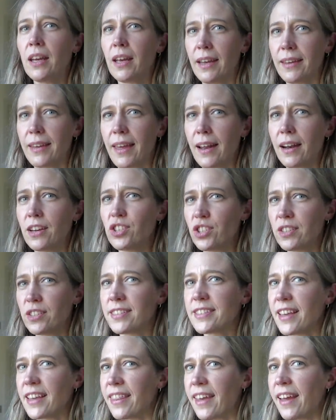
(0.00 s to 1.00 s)
Again, shouldn't
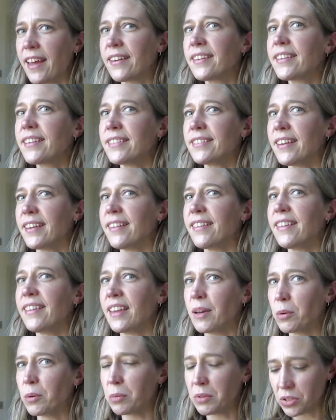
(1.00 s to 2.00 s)
say that, because then
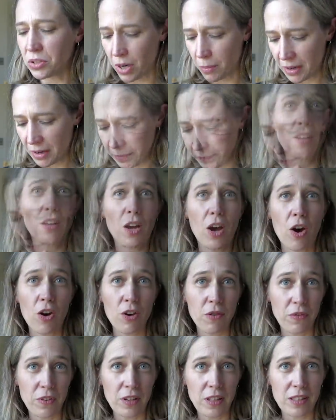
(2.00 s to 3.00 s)
there will be drama.
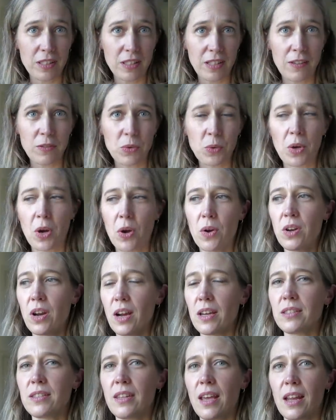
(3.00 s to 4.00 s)
Hopefully the sleeves will go
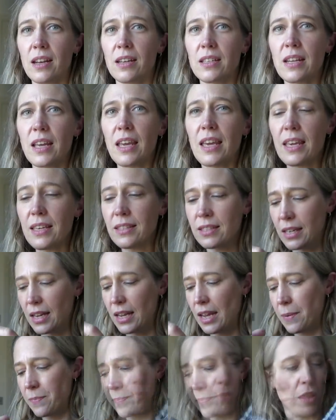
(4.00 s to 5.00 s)
nice and
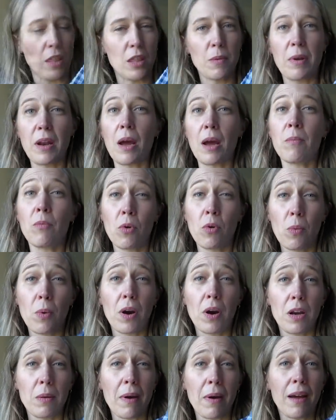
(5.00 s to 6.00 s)
easily. The bit I'm more
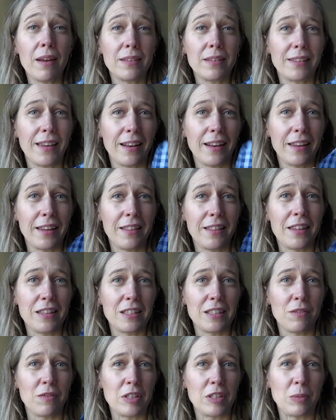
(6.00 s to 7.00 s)
worried about is getting in
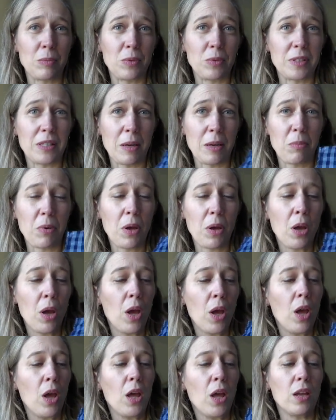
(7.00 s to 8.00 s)
this invisible zip
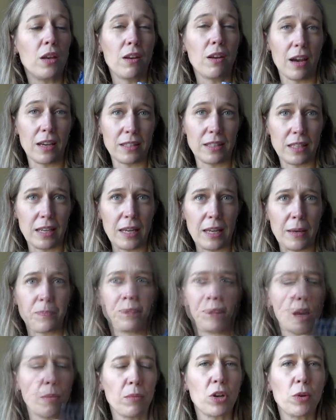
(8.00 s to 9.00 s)
nicely.
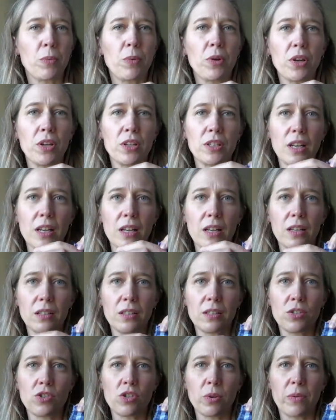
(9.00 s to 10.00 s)
I'm gonna put a little
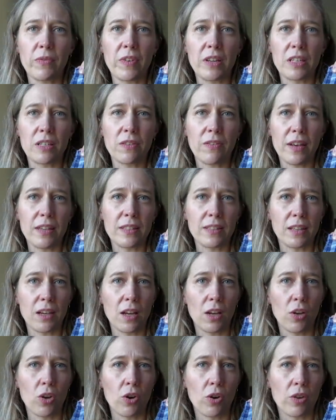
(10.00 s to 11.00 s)
strip of interfacing
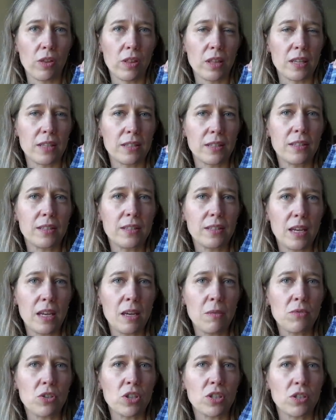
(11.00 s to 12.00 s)
along this
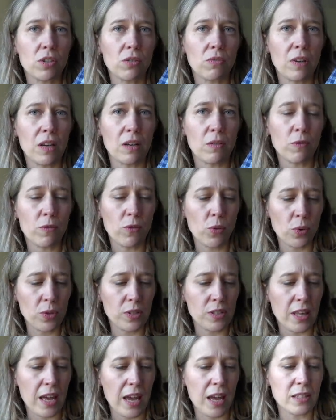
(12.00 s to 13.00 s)
seam just to reinforce
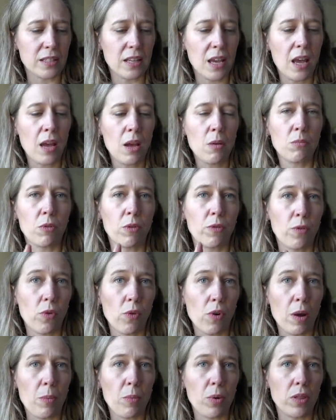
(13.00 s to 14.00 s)
that
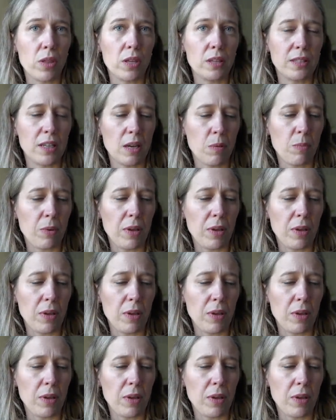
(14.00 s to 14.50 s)
before I put the zip